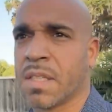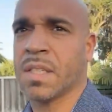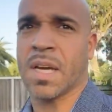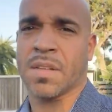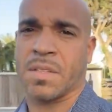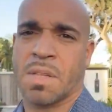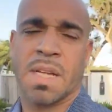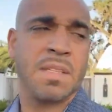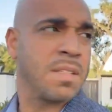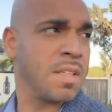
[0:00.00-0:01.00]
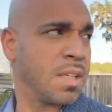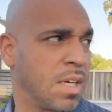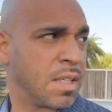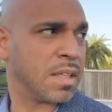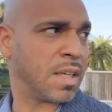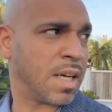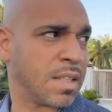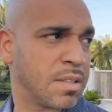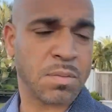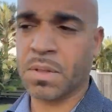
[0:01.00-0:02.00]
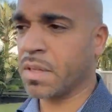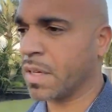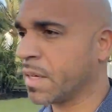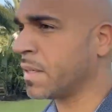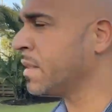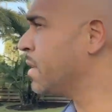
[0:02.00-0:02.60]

yeah, so that's the last one there.